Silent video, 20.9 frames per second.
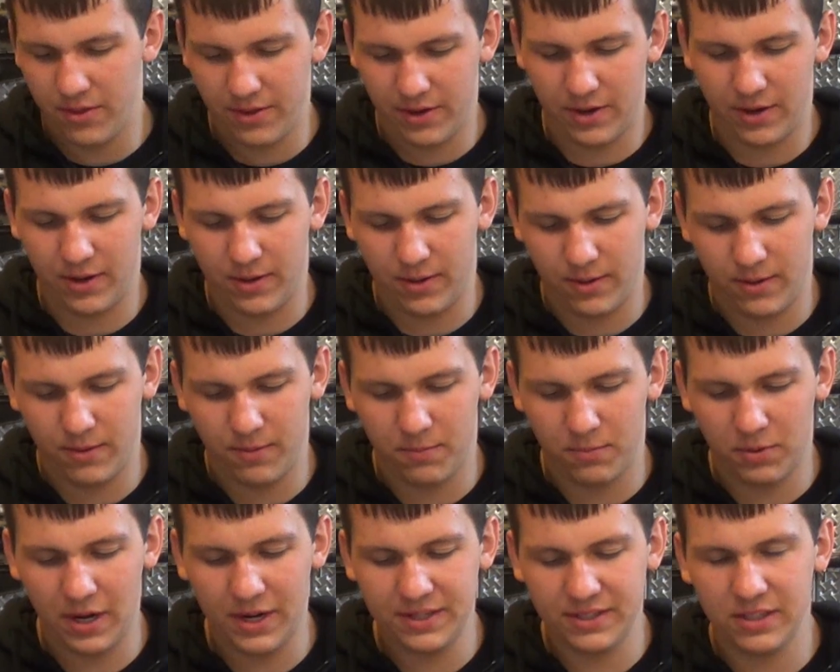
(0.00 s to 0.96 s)
They're
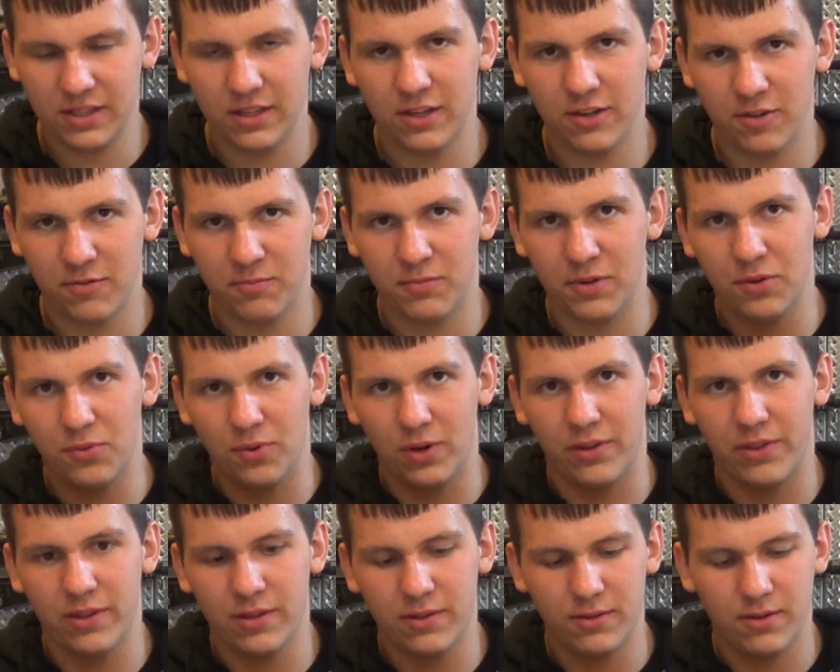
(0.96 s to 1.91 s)
pricey, but
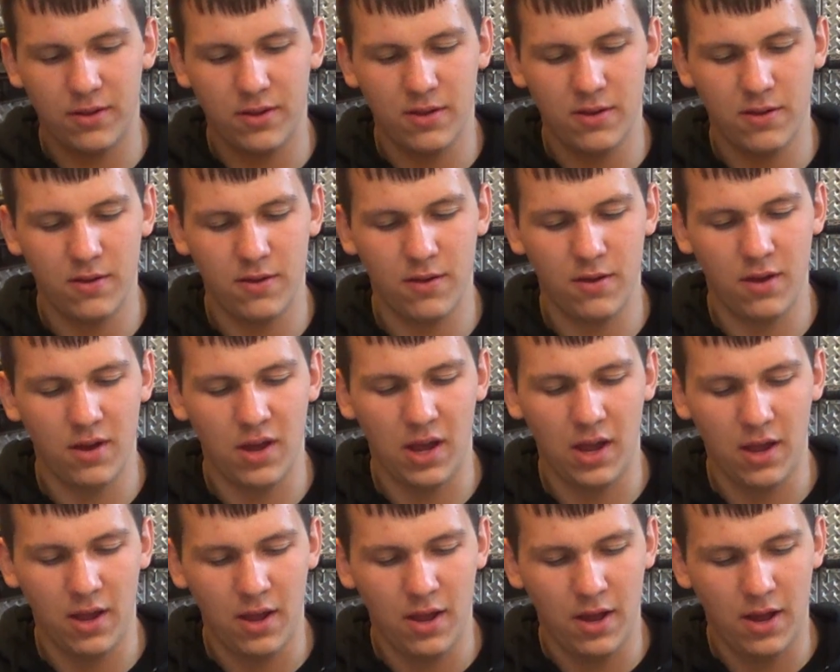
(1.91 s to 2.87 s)
worth it.
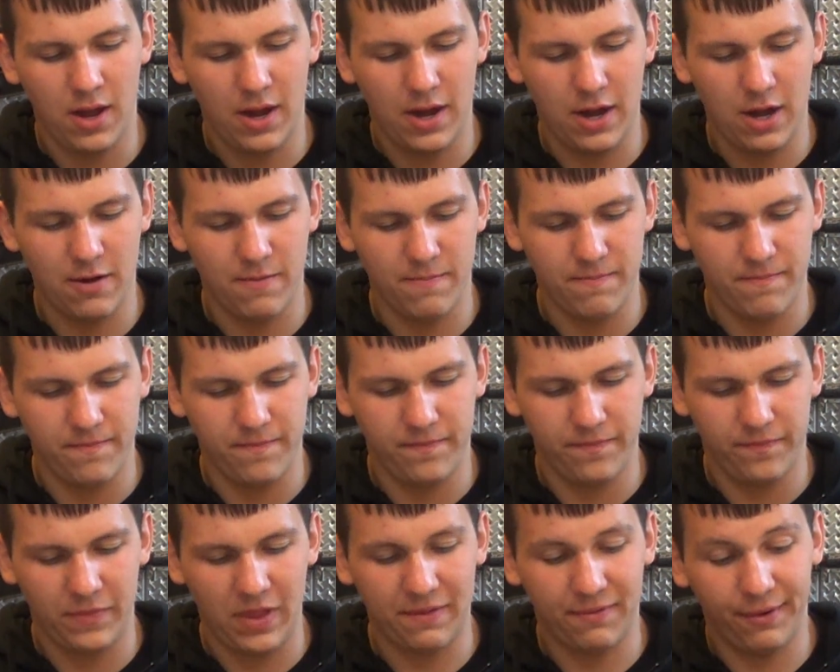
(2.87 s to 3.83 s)

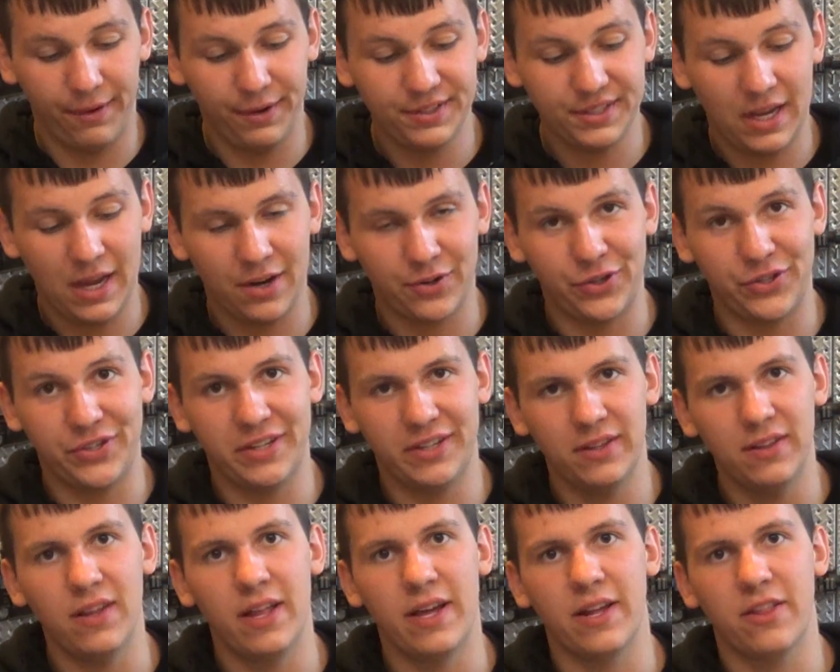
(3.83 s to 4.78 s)
At first I actually
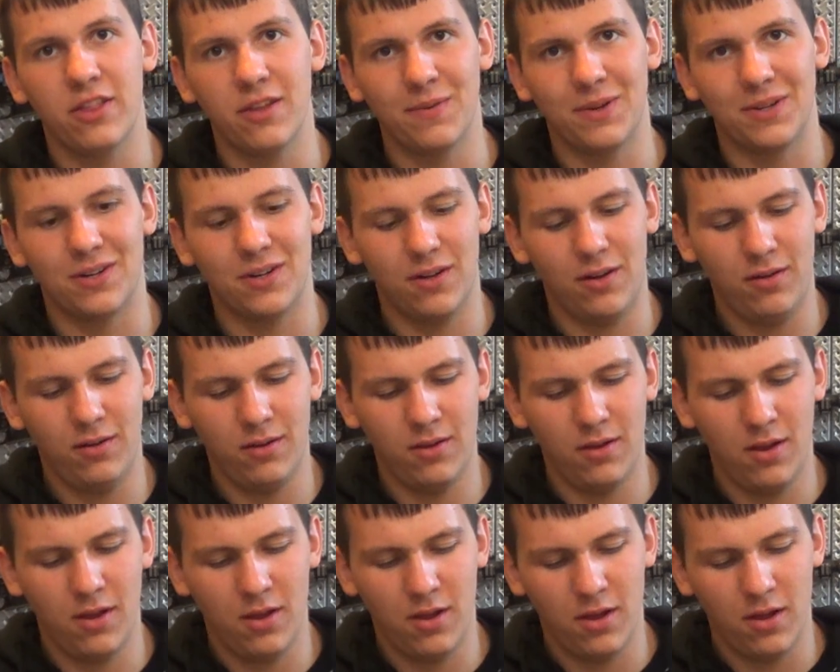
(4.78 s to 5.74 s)
didn't like them at all
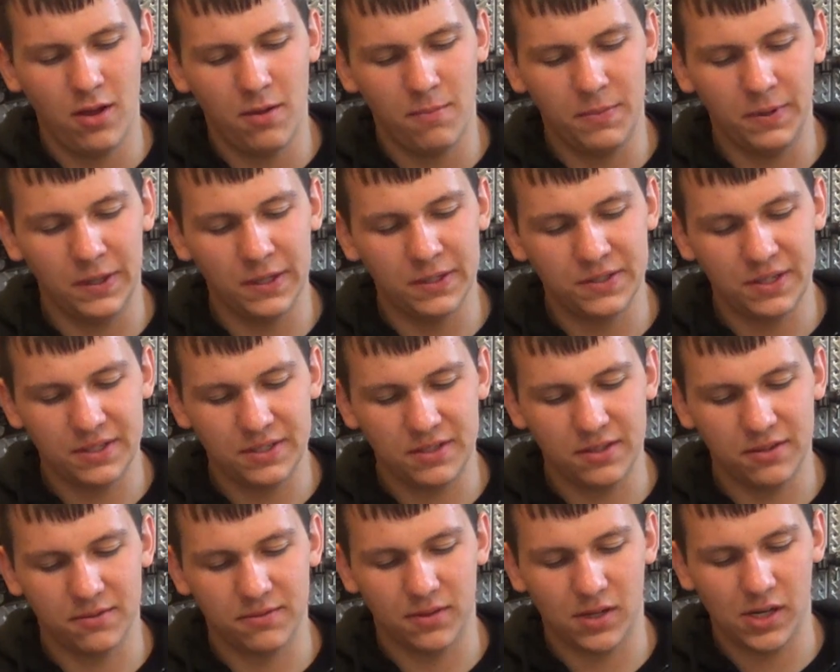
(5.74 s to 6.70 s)
because they
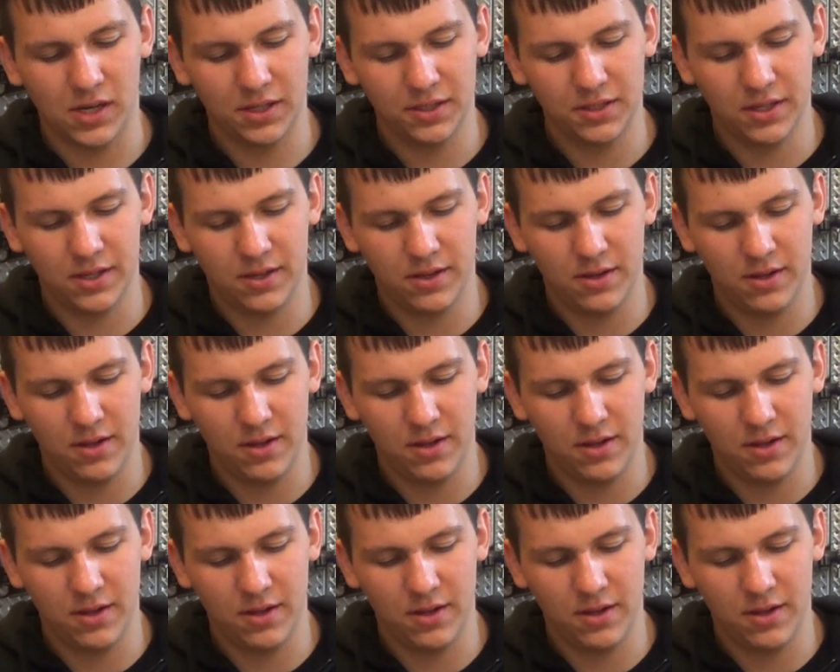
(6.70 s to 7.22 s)
still fogged.